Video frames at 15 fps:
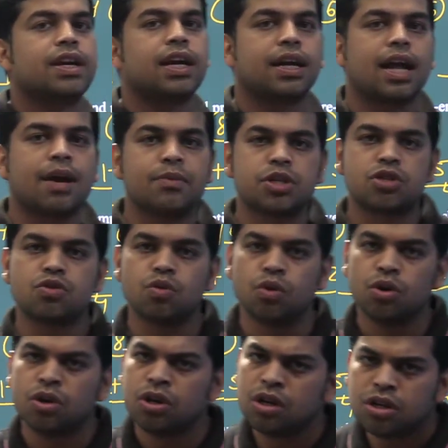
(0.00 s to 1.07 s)
time is 2.
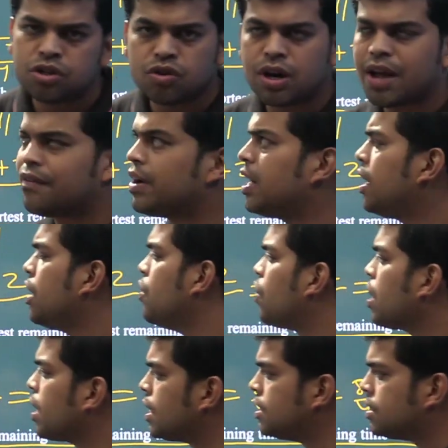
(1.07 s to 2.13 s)
So definitely you
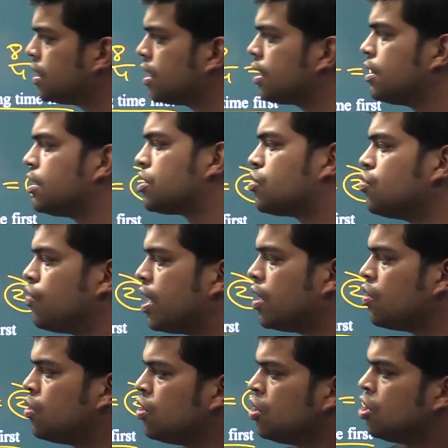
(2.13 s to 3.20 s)
can consider this 2 value.
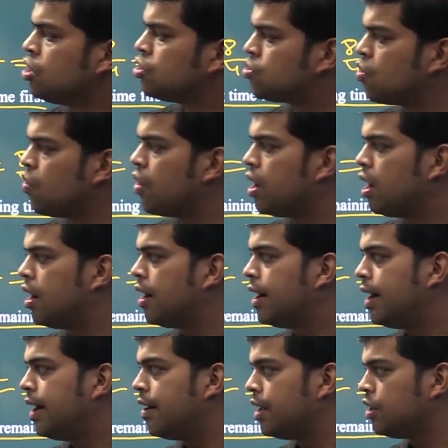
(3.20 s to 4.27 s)
So
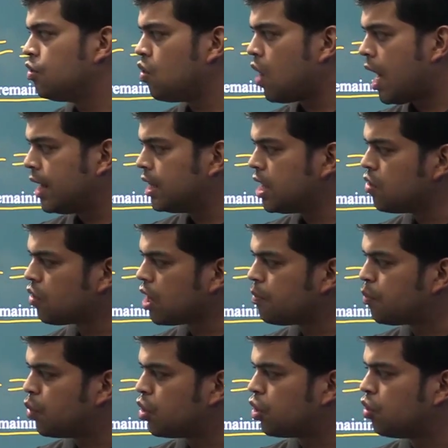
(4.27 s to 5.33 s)
you can
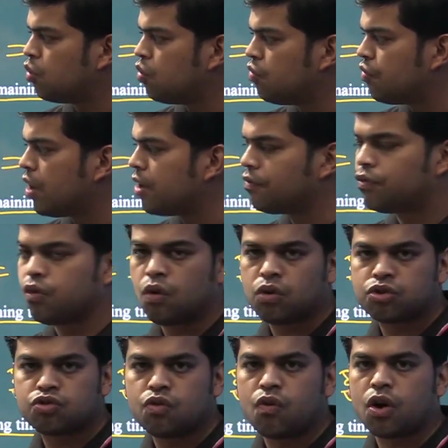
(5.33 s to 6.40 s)
put 2, 1, 4.
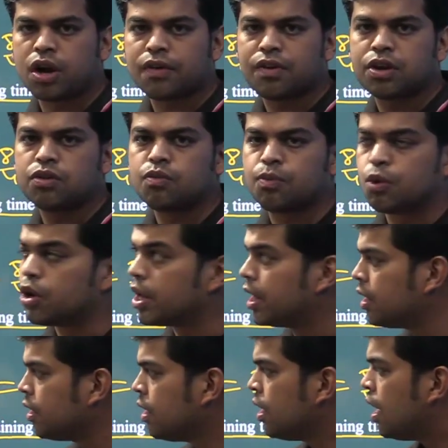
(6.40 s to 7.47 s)
So whatever you putting,
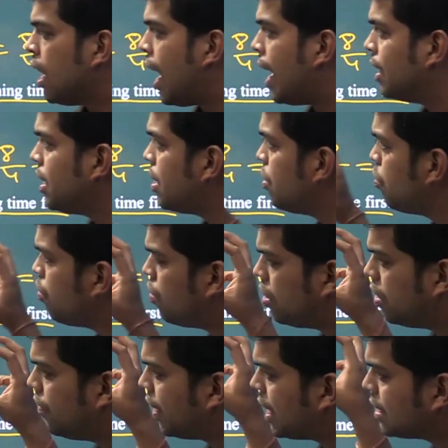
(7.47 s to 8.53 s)
either you
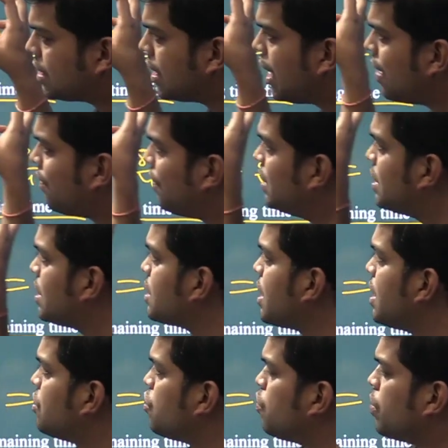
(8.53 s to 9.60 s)
we can say that we just
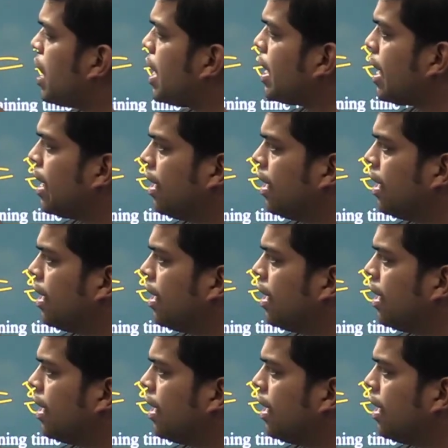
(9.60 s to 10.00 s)
assume that